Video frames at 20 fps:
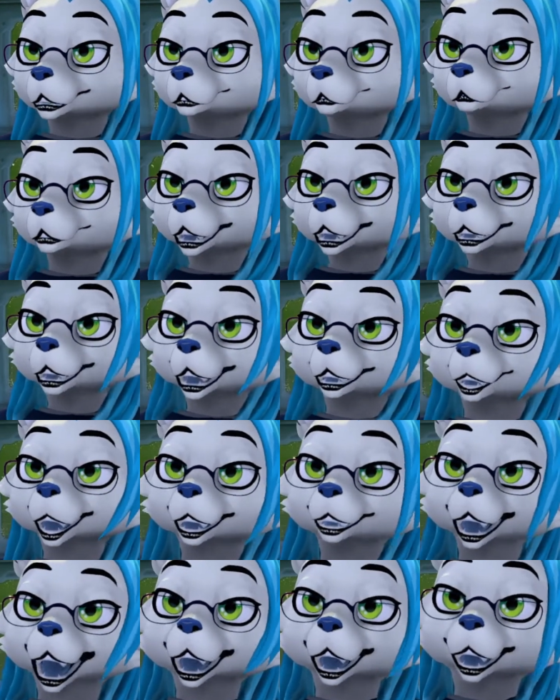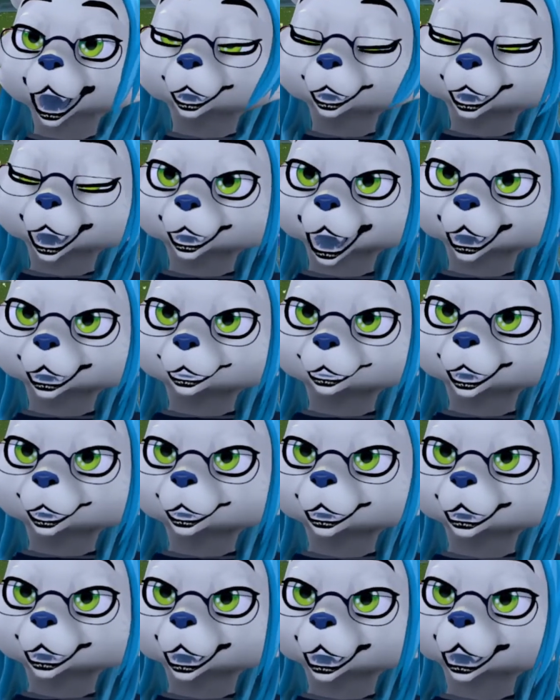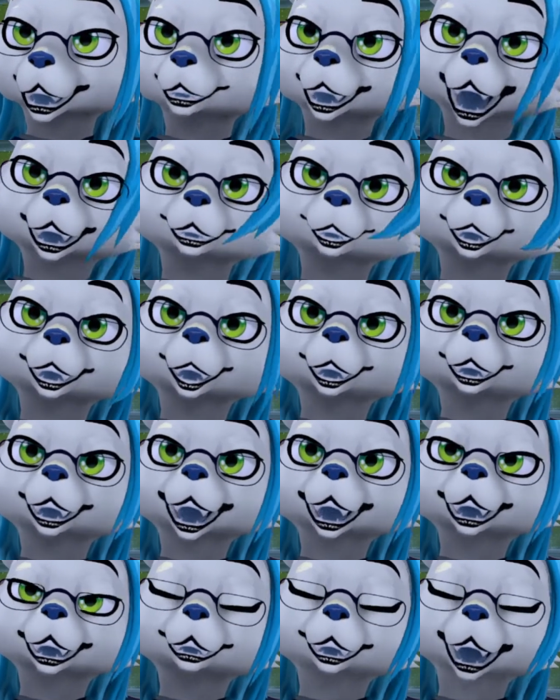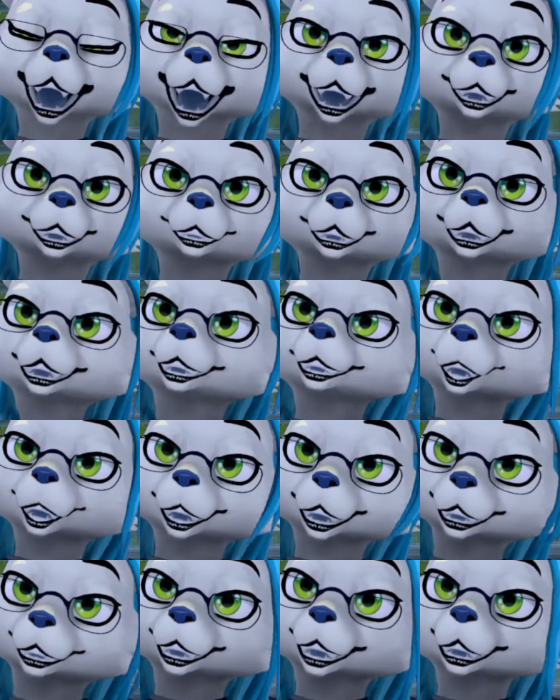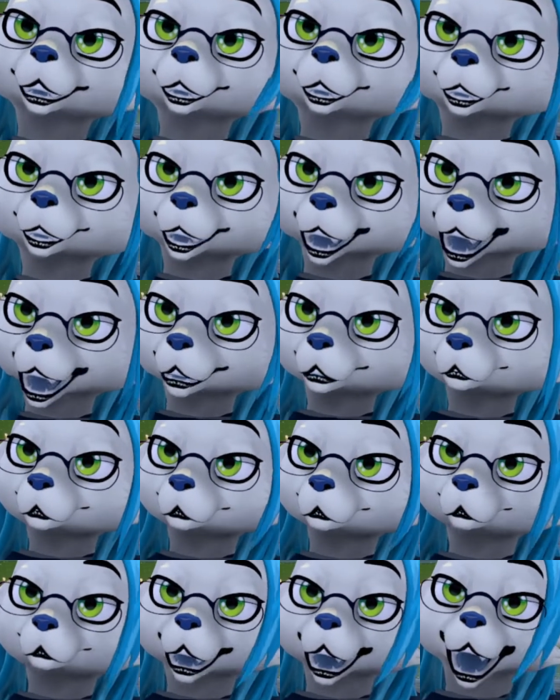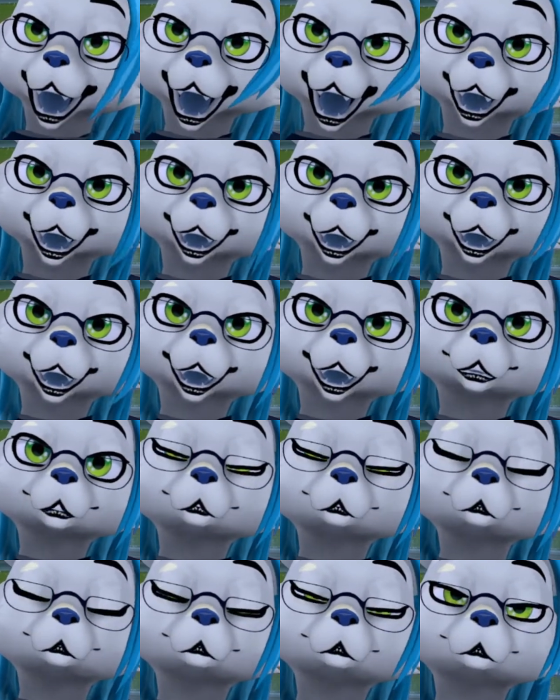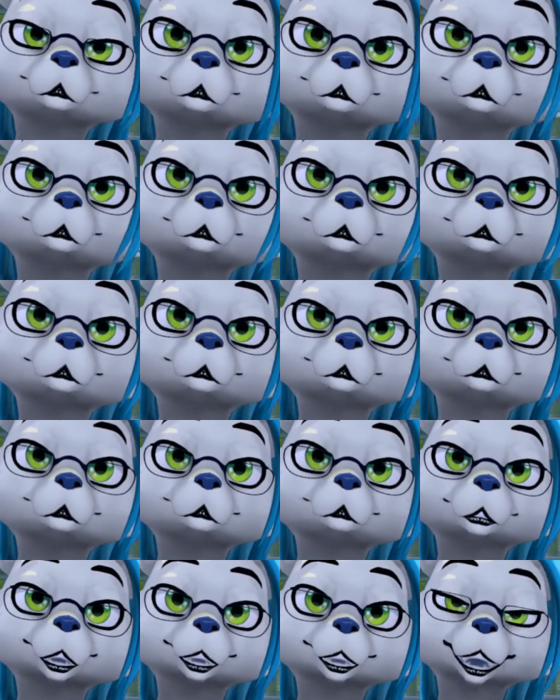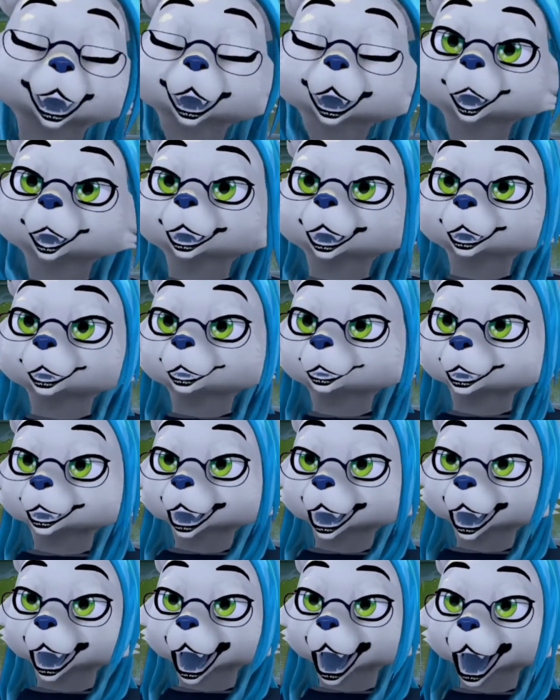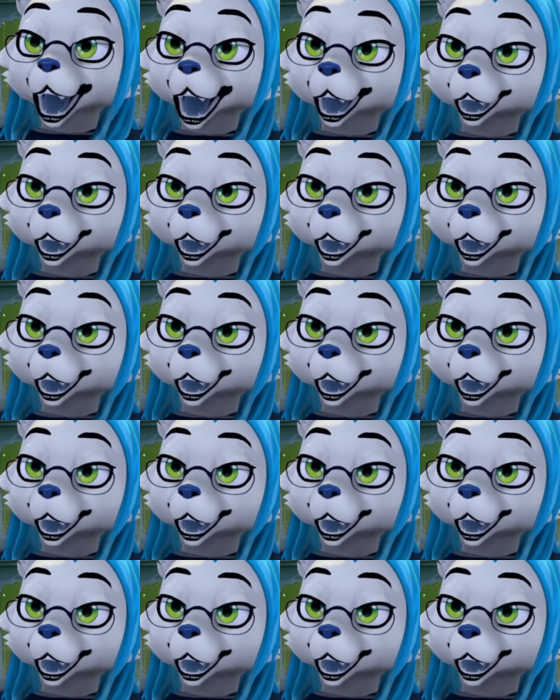if this was Vampire the Masquerade, these guys would all have the consensualist perk. Um, or not perk, uh,